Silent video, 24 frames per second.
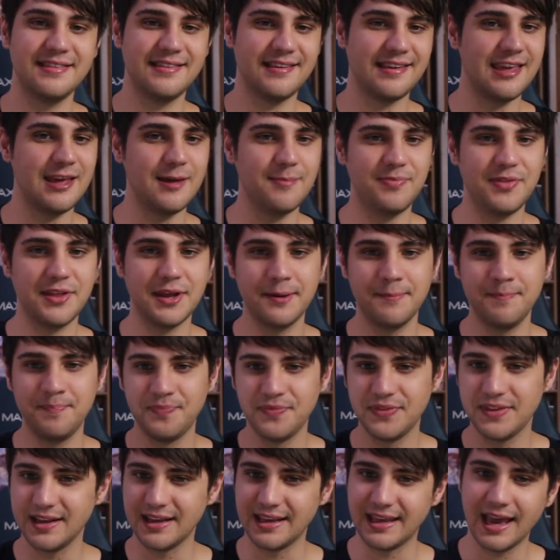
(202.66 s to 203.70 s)
to keep them
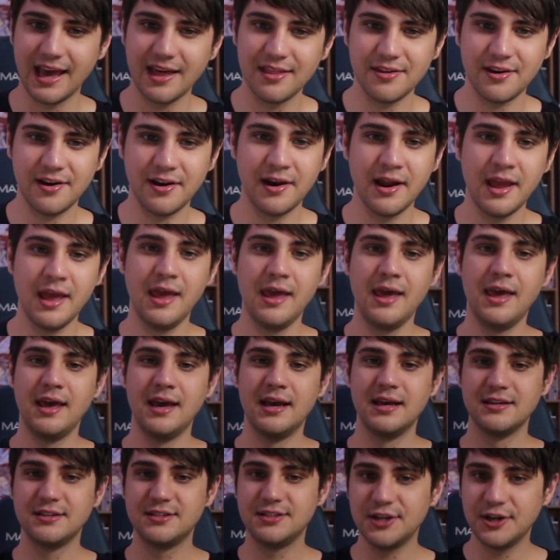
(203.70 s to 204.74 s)
together.
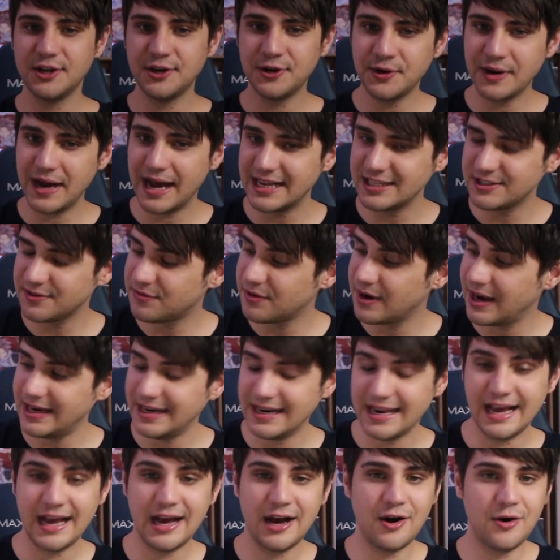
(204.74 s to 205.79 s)
So as of right
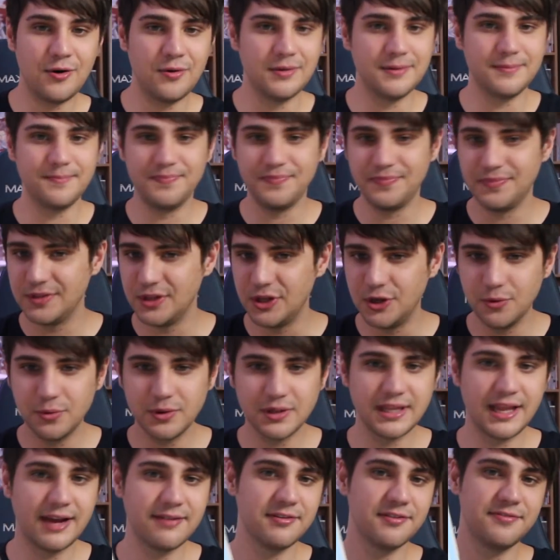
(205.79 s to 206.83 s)
now, you will
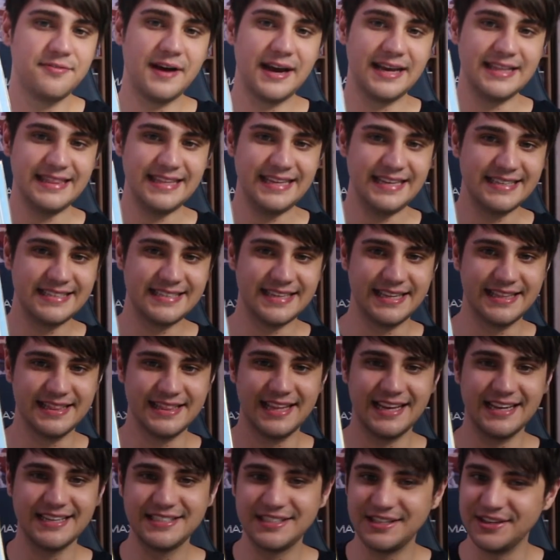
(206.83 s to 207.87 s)
never find these
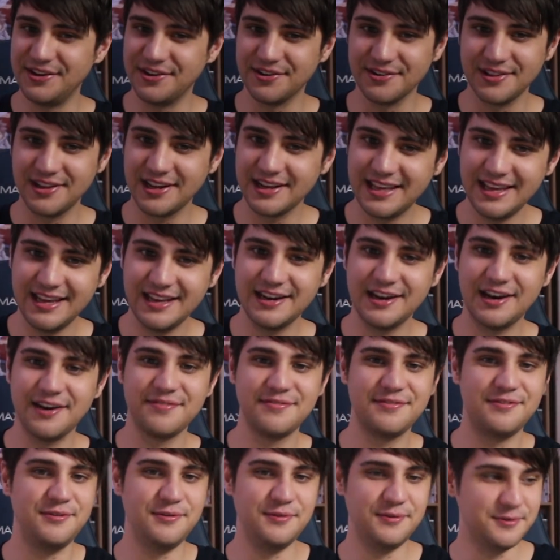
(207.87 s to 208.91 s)
unless you're lucky enough
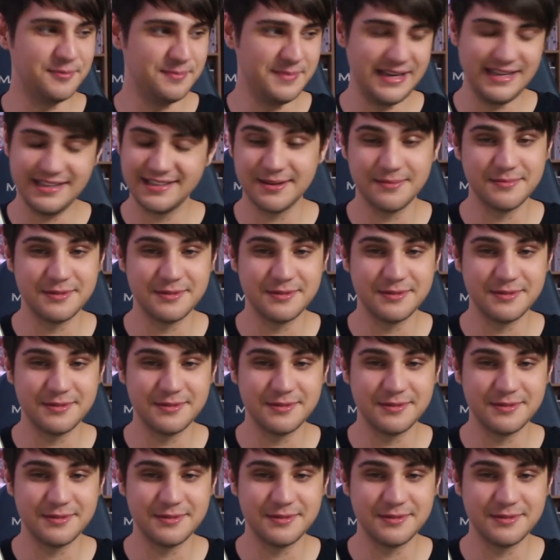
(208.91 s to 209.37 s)
to meet some